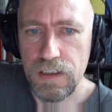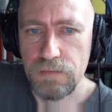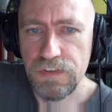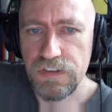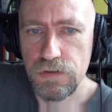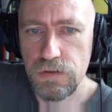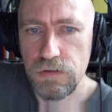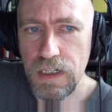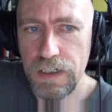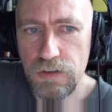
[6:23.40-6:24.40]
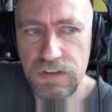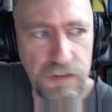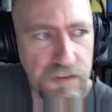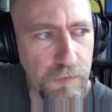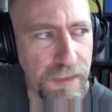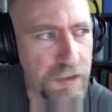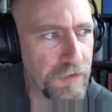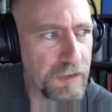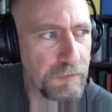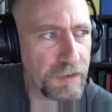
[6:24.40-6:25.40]
So I got not so much
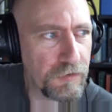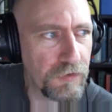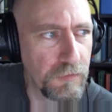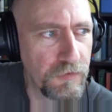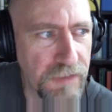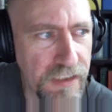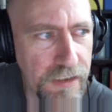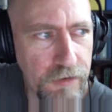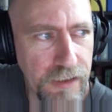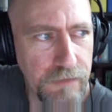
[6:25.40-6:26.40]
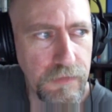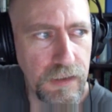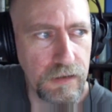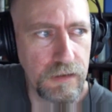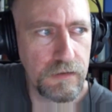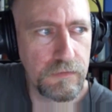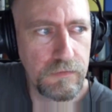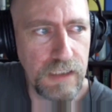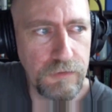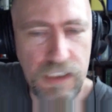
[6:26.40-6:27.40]
feedback from Telegram.
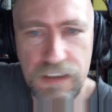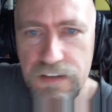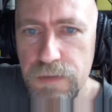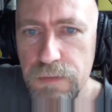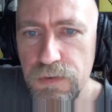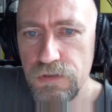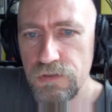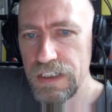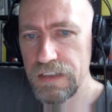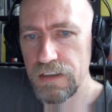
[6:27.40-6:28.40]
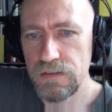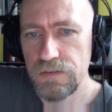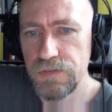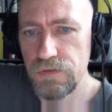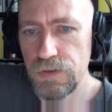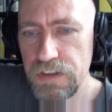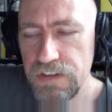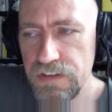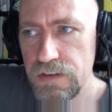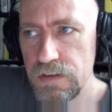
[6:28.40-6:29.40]
I would ask people to try it out. If it
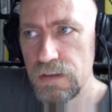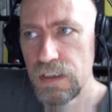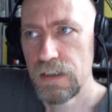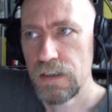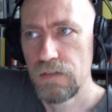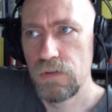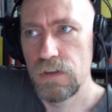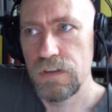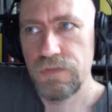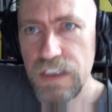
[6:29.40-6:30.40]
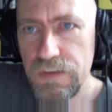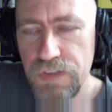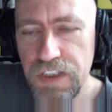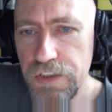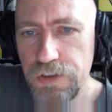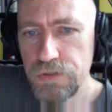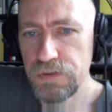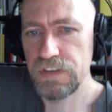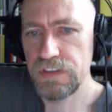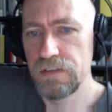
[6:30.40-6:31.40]
works, or if they have any
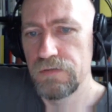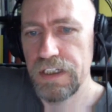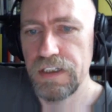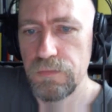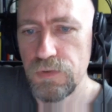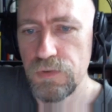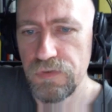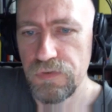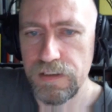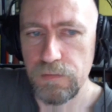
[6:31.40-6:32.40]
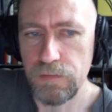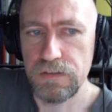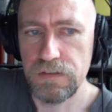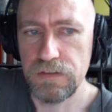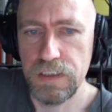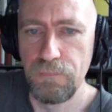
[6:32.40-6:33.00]
issues, then we can improve it a little bit. Yeah.